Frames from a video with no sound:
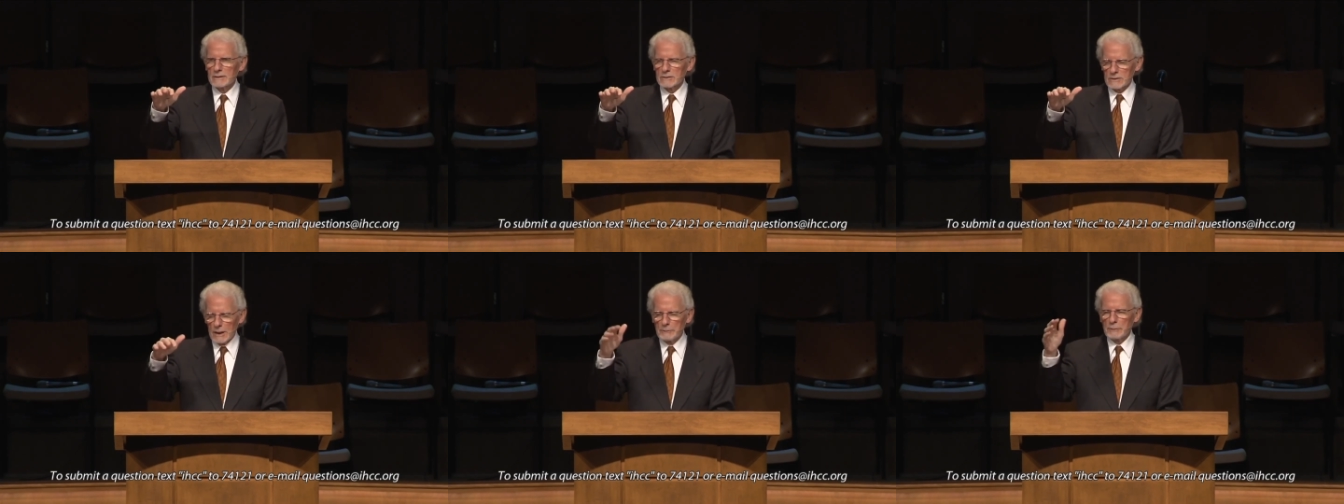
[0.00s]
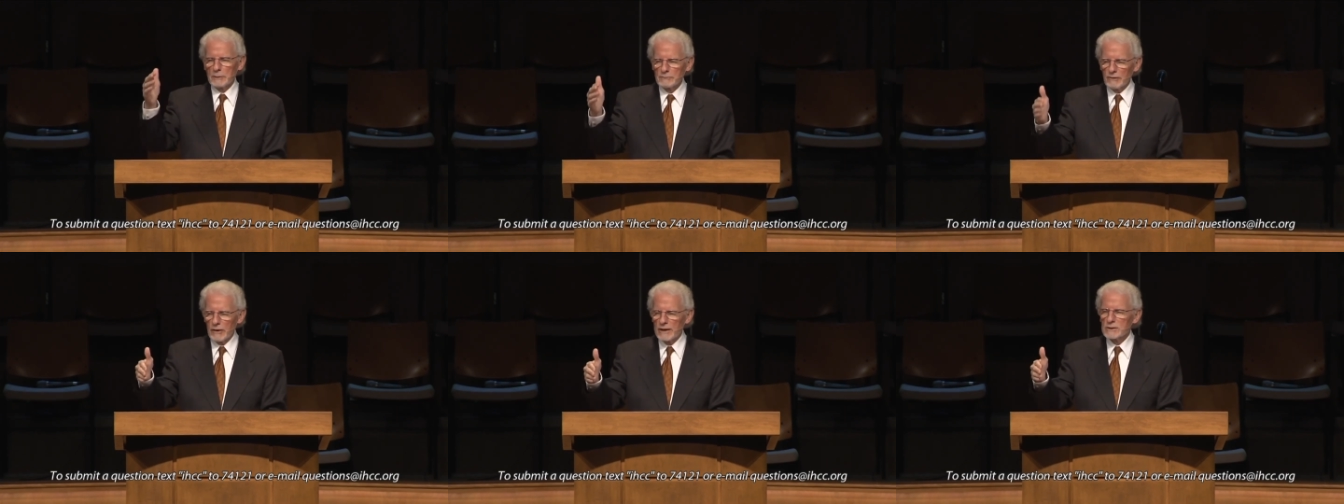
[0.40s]

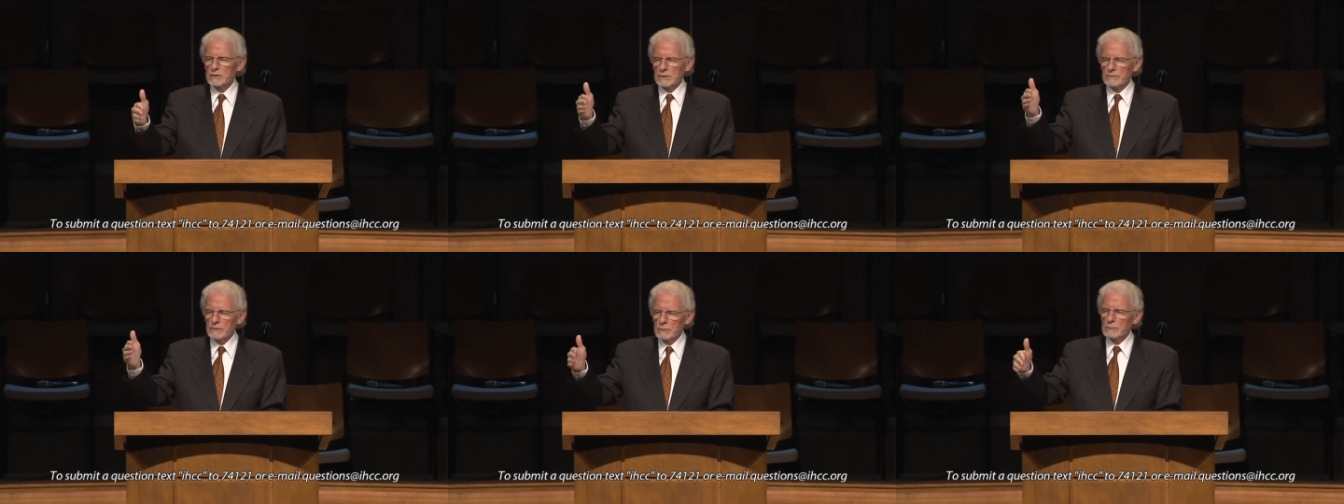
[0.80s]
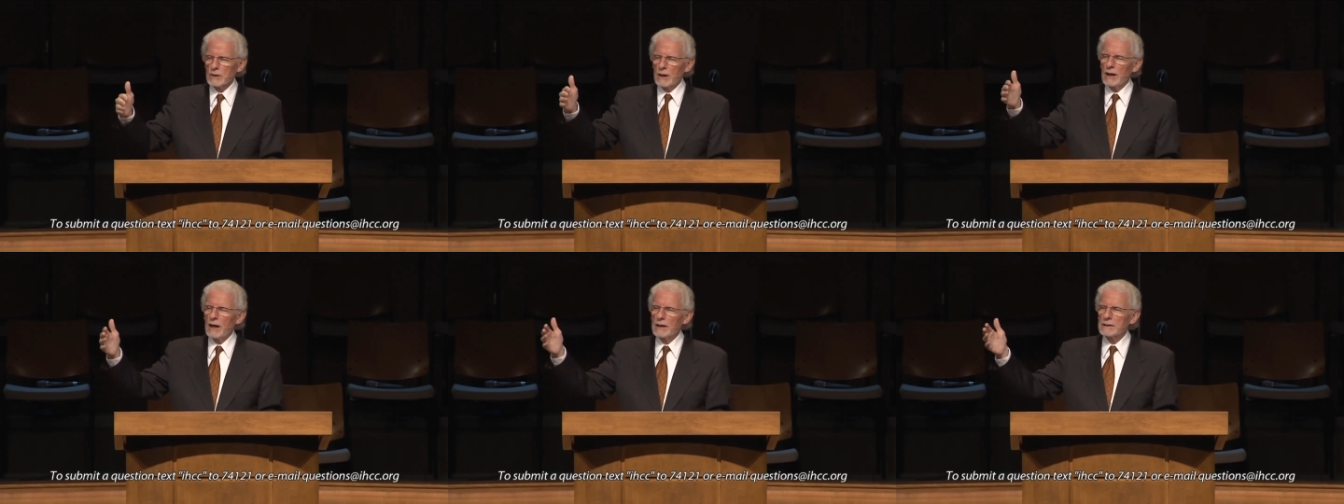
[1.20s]
separation from
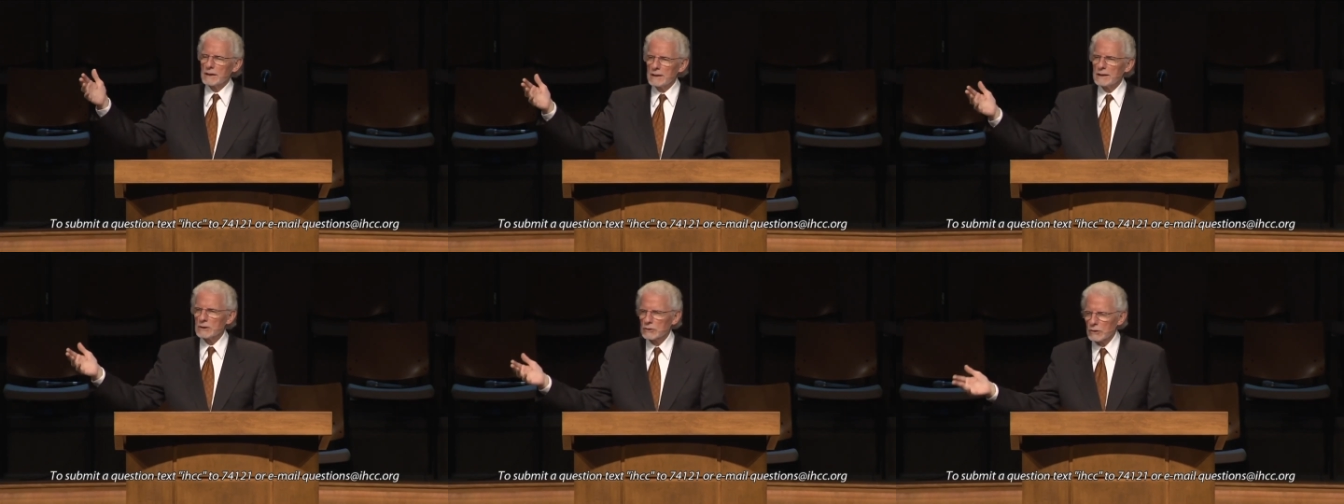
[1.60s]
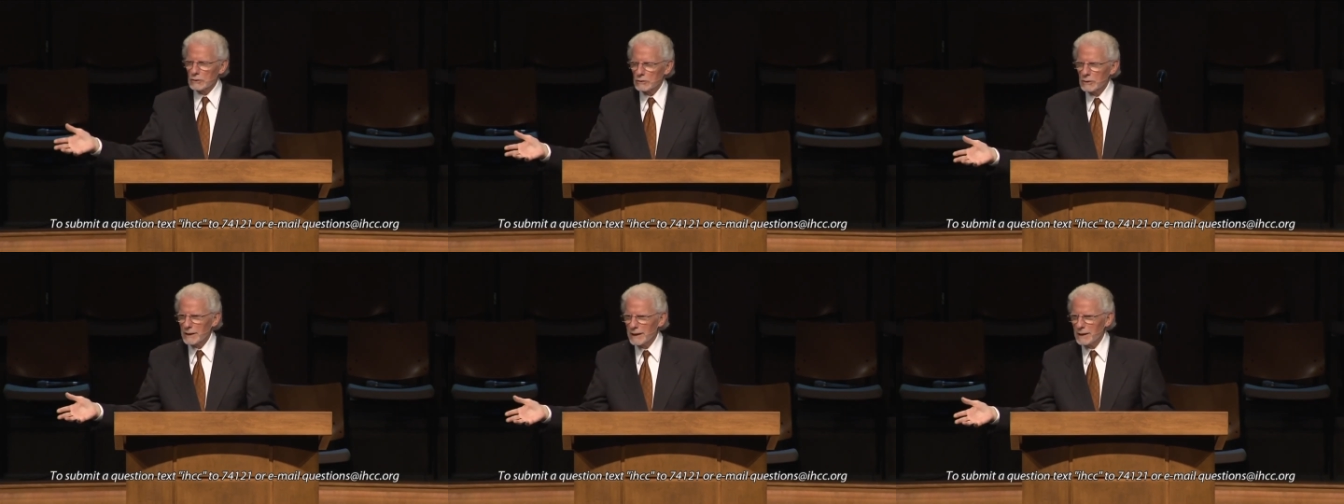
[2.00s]
God and
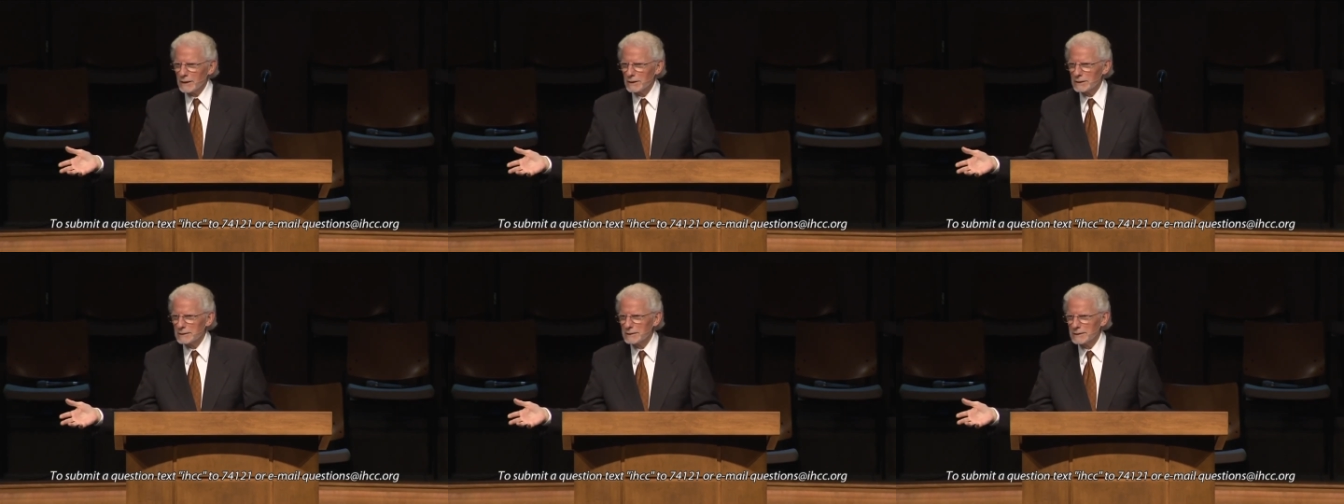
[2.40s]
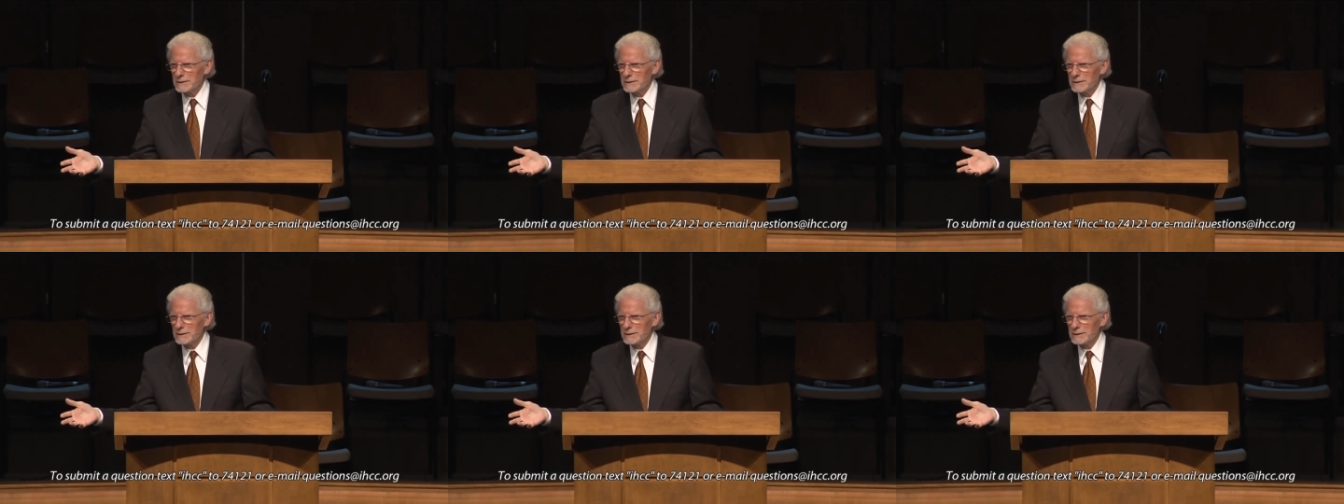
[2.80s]
eternal hell.